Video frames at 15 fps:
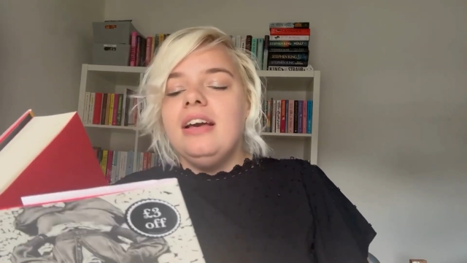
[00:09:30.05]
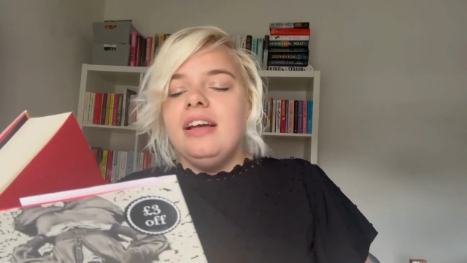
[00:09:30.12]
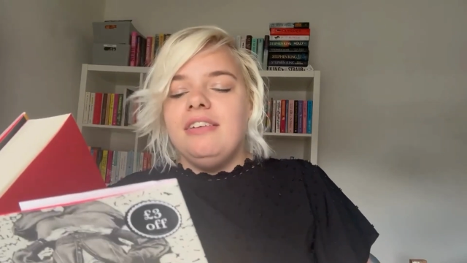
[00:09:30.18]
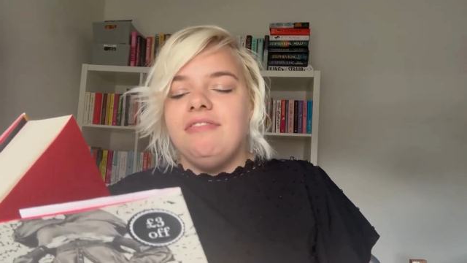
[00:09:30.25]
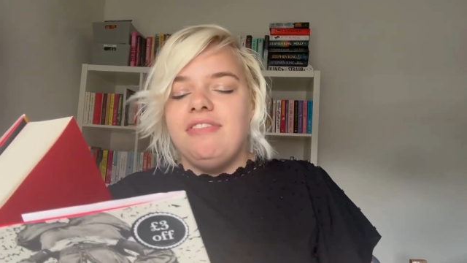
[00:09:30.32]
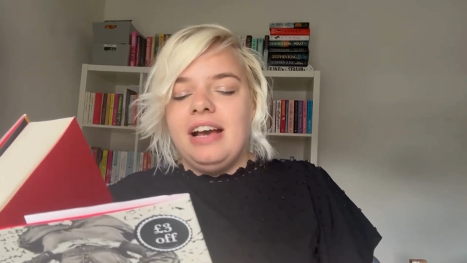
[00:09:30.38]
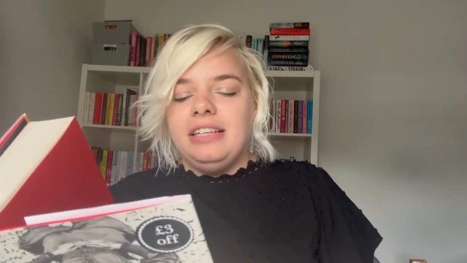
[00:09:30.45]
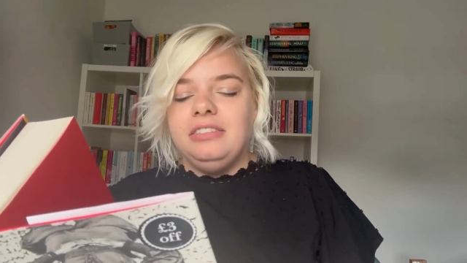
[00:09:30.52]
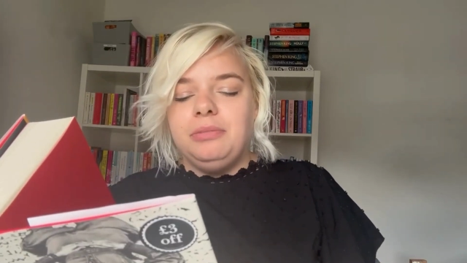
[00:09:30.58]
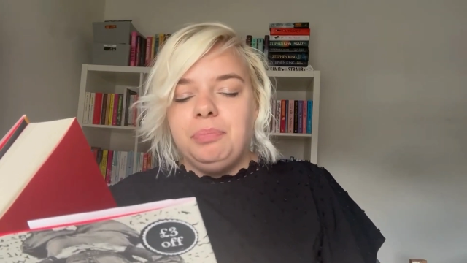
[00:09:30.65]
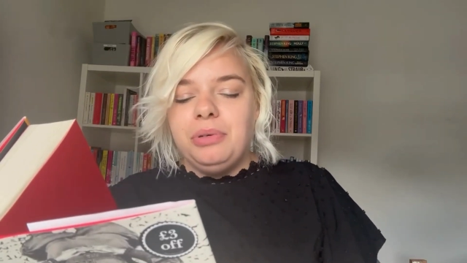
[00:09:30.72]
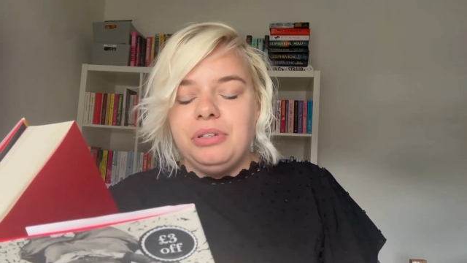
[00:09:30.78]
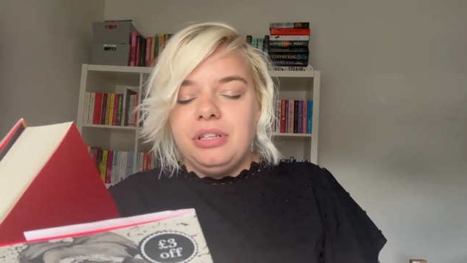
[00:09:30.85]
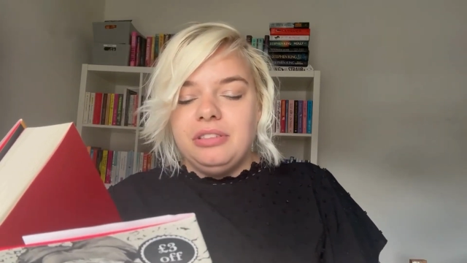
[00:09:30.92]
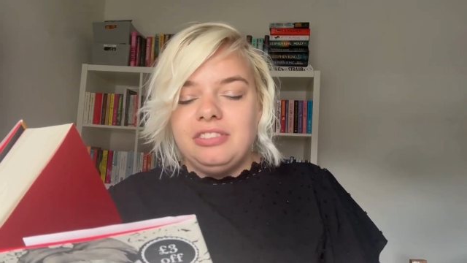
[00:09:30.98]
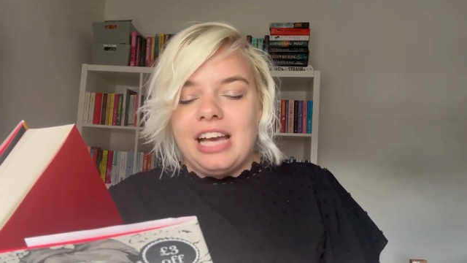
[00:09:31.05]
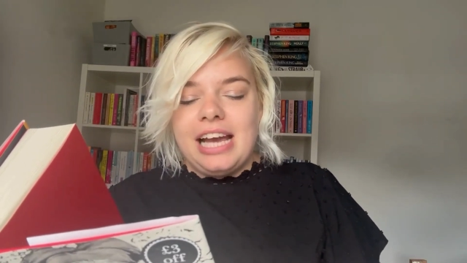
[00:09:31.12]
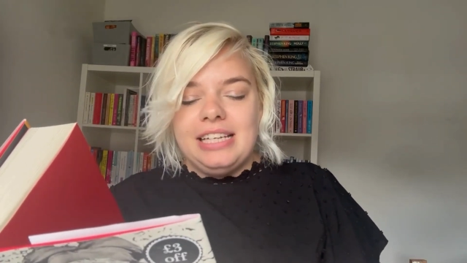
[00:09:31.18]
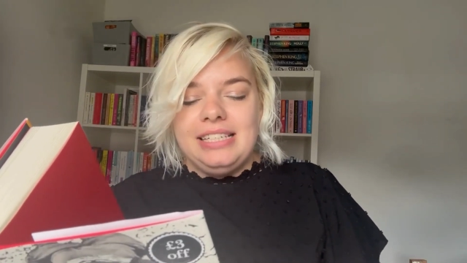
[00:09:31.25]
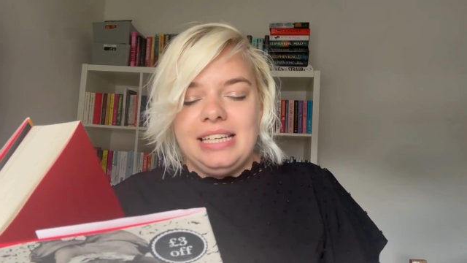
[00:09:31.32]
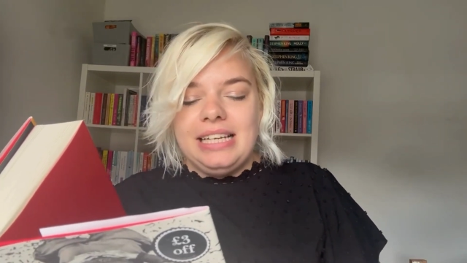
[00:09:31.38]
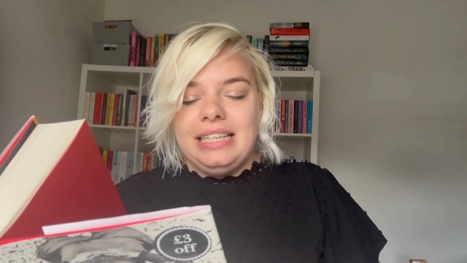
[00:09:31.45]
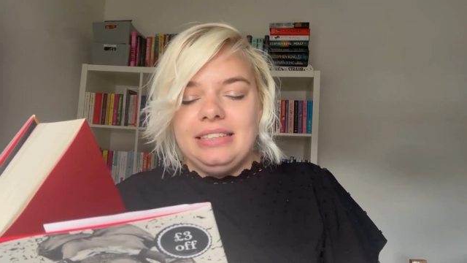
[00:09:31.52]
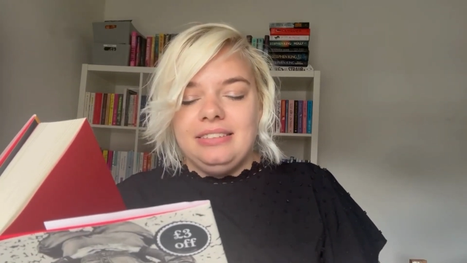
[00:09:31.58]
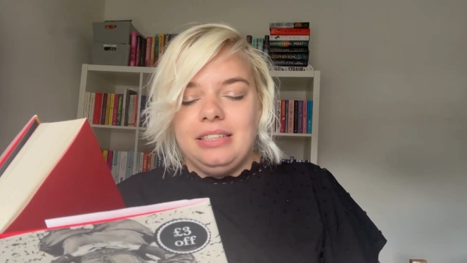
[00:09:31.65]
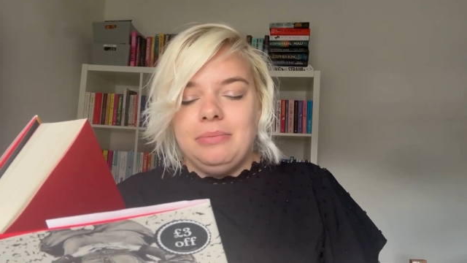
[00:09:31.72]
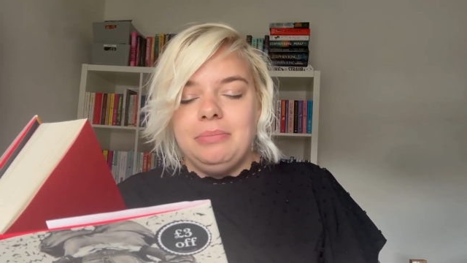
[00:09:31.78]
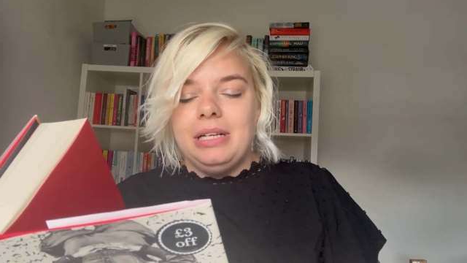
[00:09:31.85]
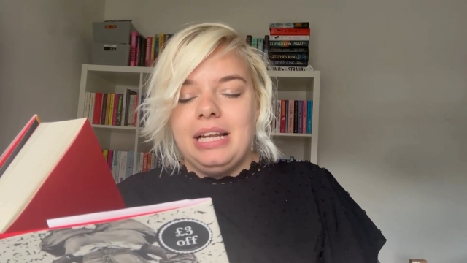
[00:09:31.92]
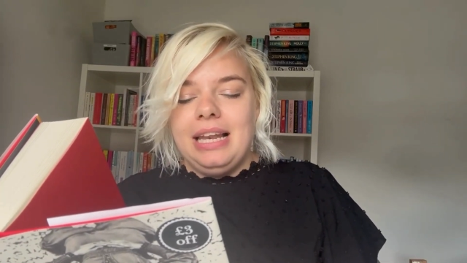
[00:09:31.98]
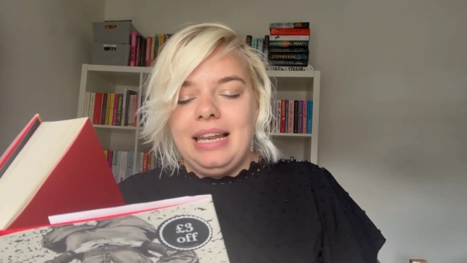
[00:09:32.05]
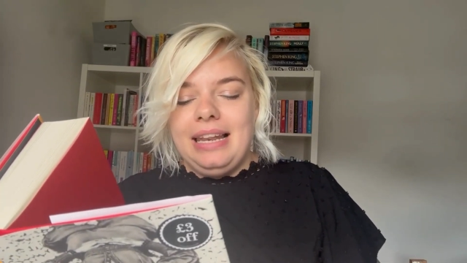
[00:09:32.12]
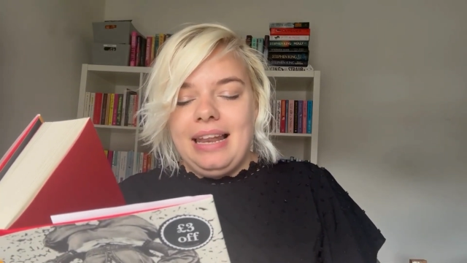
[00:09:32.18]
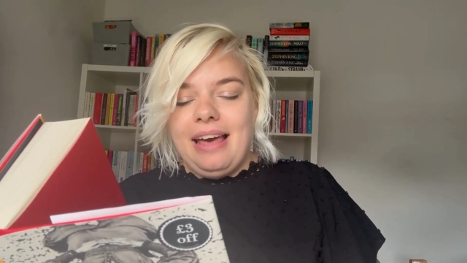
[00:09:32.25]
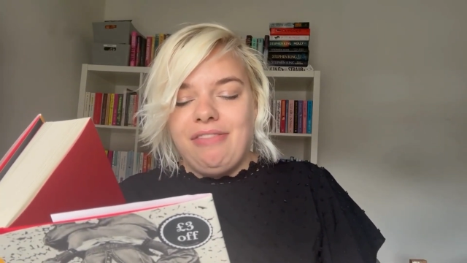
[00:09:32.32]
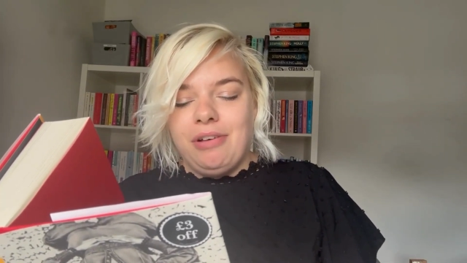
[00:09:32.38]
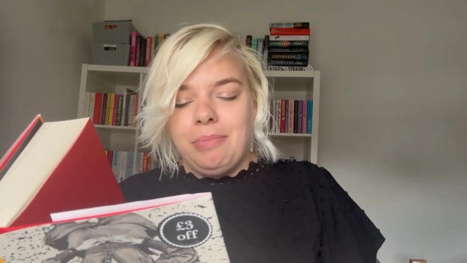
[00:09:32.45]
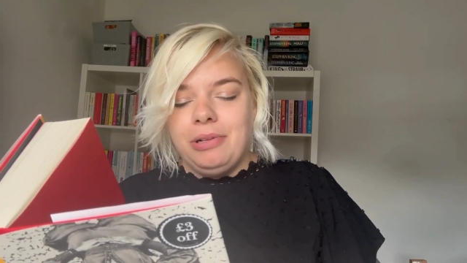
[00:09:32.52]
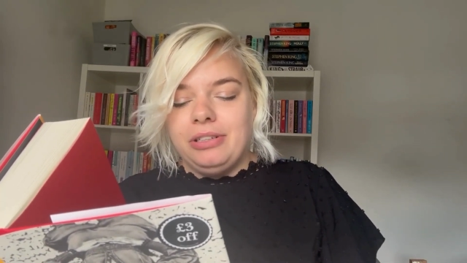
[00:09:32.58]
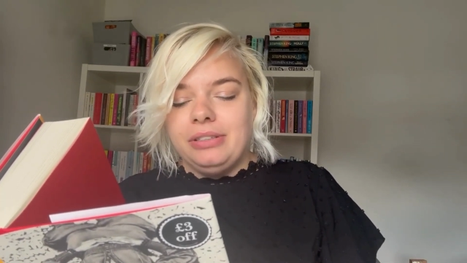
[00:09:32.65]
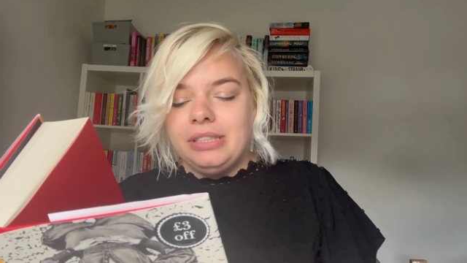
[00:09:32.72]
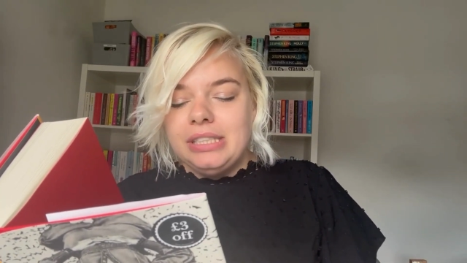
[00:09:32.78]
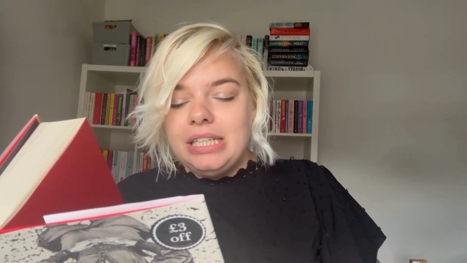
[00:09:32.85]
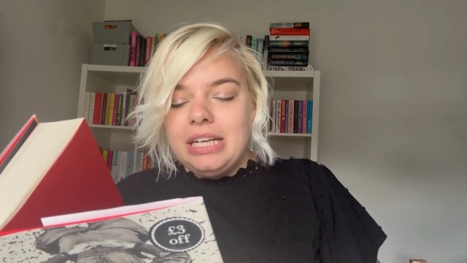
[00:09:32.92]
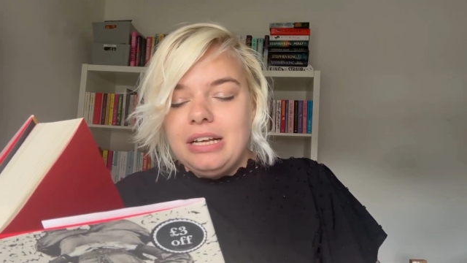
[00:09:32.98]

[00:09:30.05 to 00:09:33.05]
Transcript: and finds Bruno's idealism laughable.